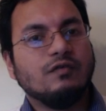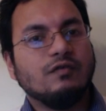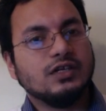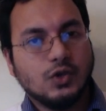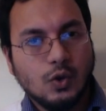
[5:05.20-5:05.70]
and
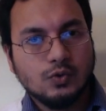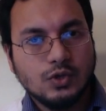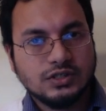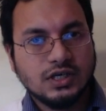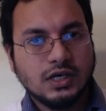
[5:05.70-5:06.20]
provide your
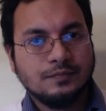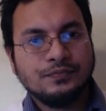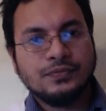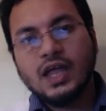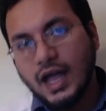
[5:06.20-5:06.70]
own logic,
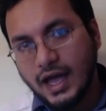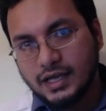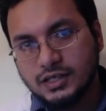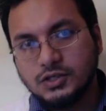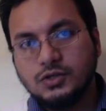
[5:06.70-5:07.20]

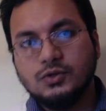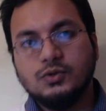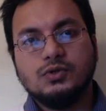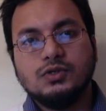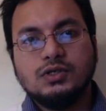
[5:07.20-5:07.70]
and
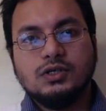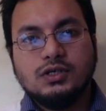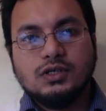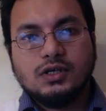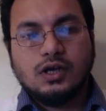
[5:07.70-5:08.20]
you
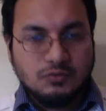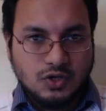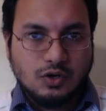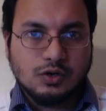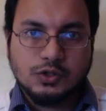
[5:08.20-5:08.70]

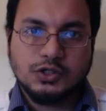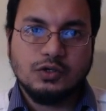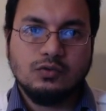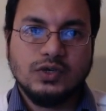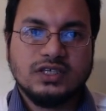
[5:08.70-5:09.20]
come to a
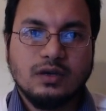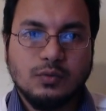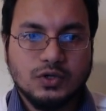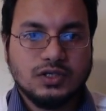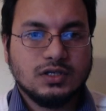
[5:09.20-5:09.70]
conclusion which
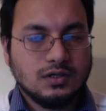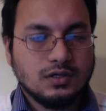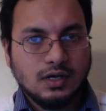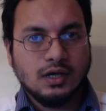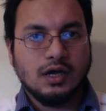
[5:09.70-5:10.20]

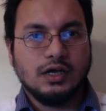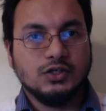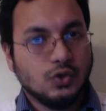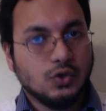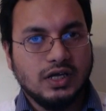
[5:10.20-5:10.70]
supports
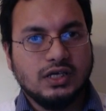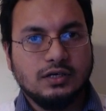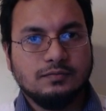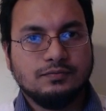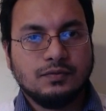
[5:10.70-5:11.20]
your
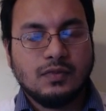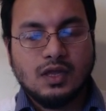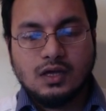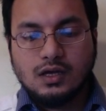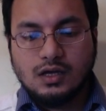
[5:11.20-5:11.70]
idea.
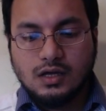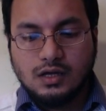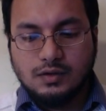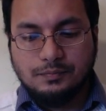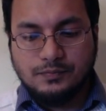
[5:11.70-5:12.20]

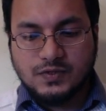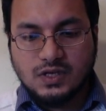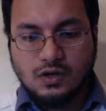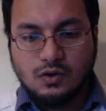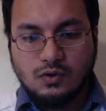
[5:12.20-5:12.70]

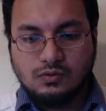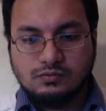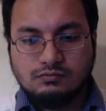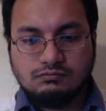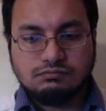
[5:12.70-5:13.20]

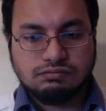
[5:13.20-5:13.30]
So,